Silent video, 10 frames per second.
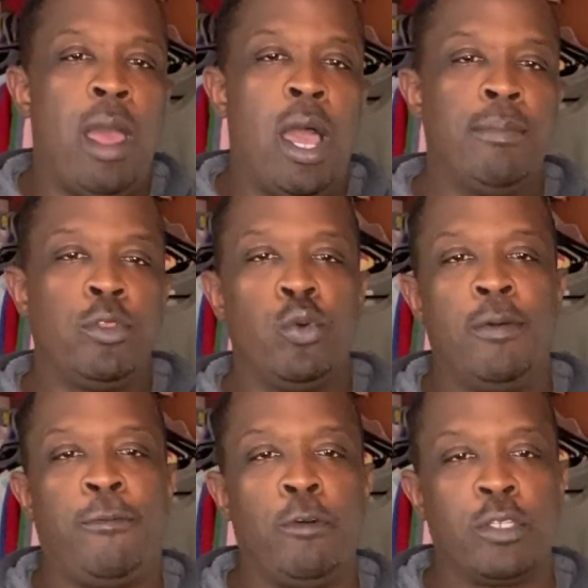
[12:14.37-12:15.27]
I'm
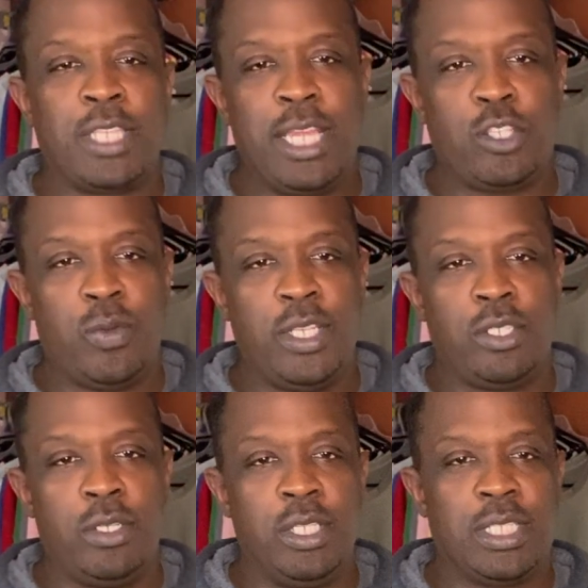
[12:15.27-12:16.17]
doing full
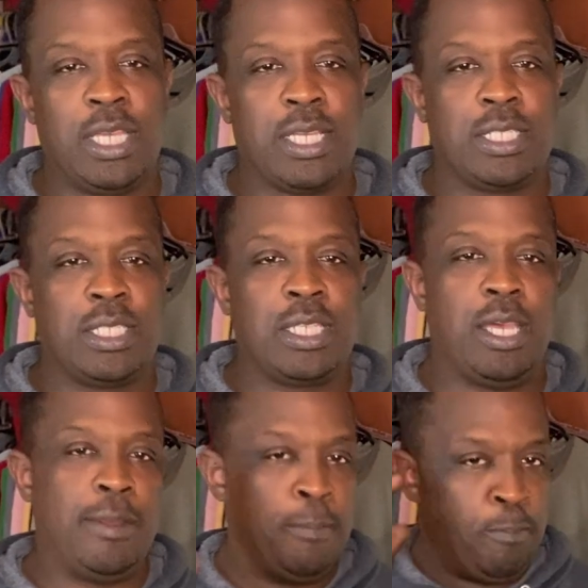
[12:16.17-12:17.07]
saturation on these socks this
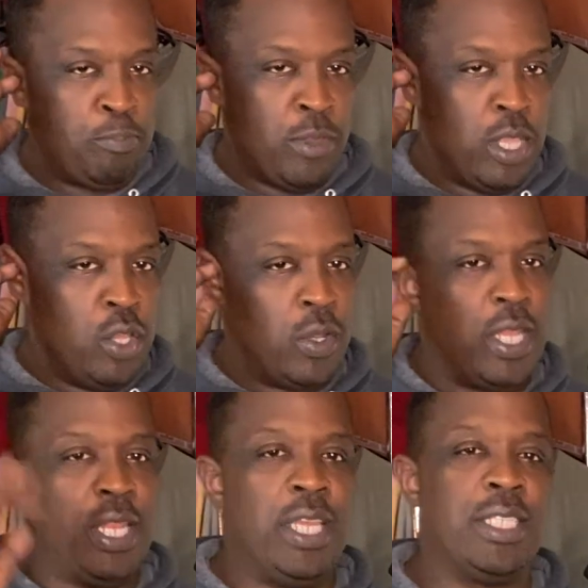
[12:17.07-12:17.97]
time. You
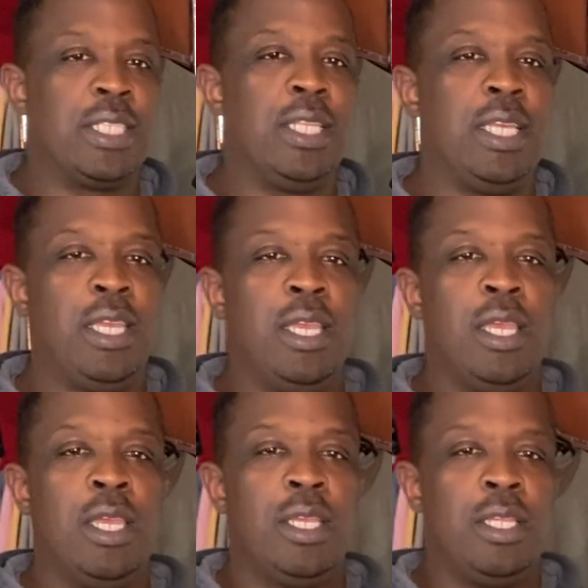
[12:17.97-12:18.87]
can easily
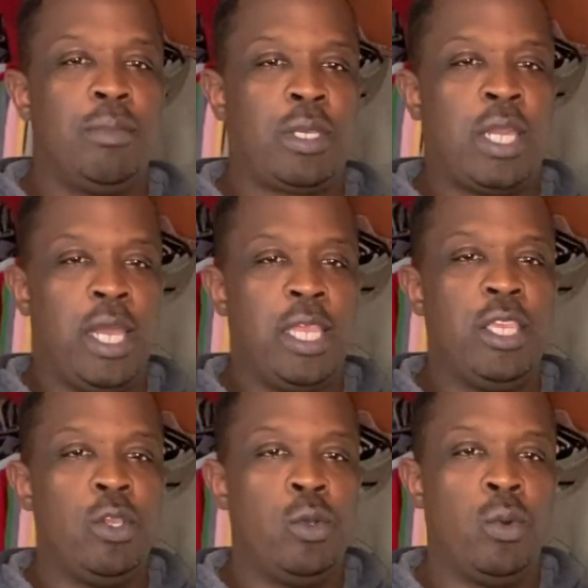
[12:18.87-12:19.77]
cut
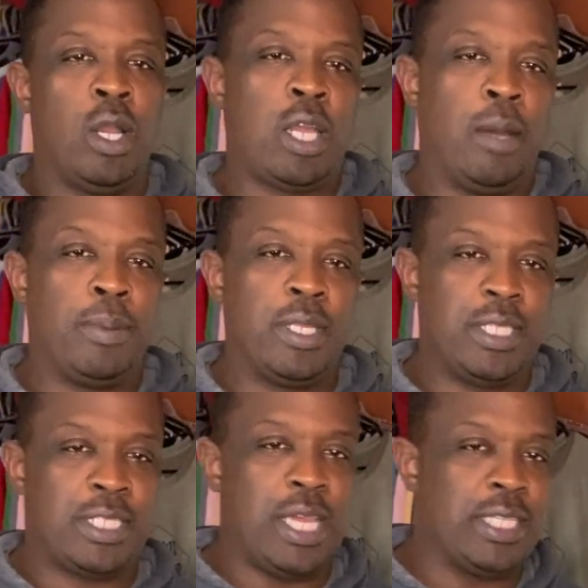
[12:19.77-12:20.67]
you a couple of
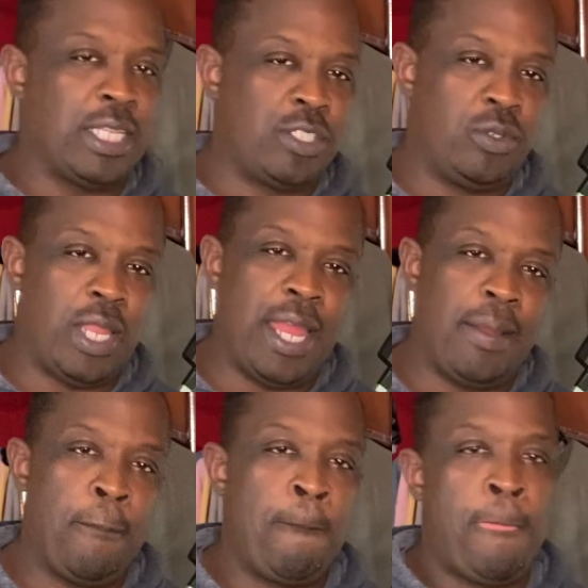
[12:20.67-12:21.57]
designs that you
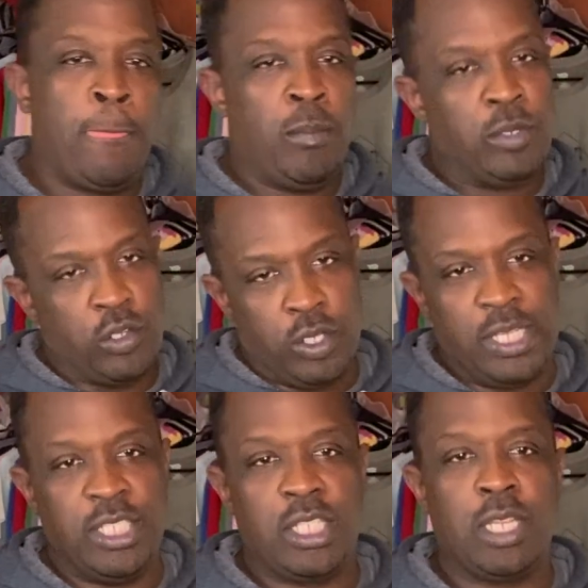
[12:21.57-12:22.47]
like,
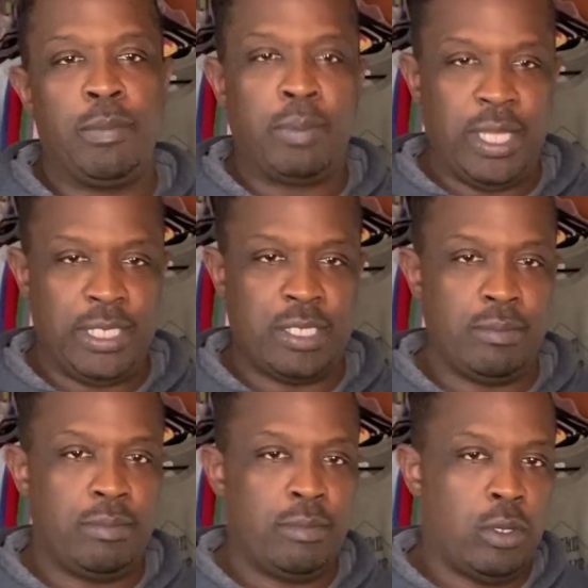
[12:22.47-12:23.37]
strategically place
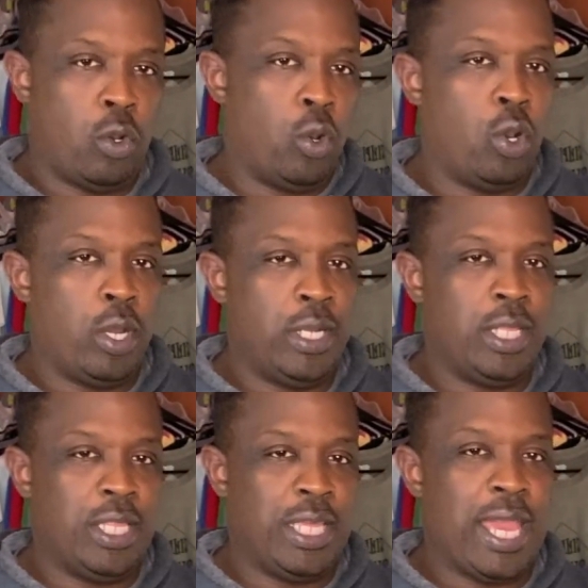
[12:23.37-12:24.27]
them on
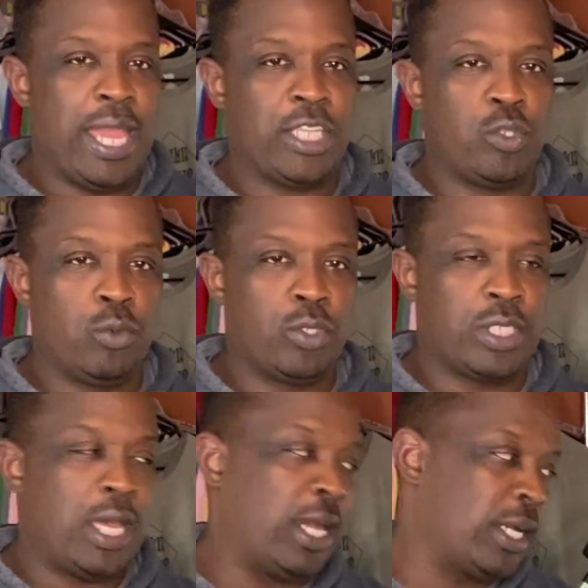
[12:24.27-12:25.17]
the actual
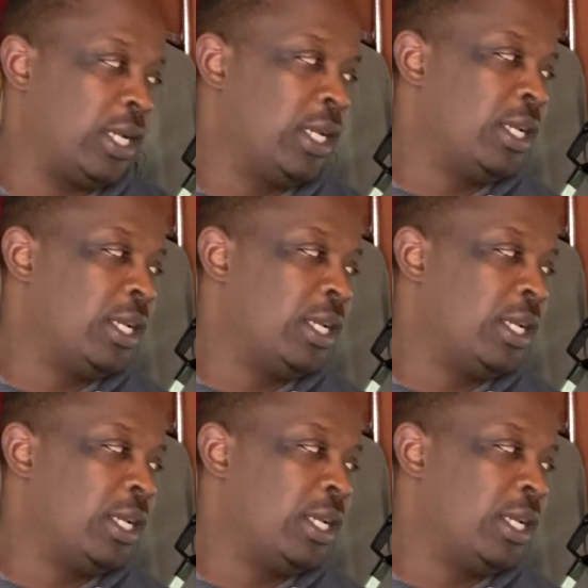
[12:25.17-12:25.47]
sock,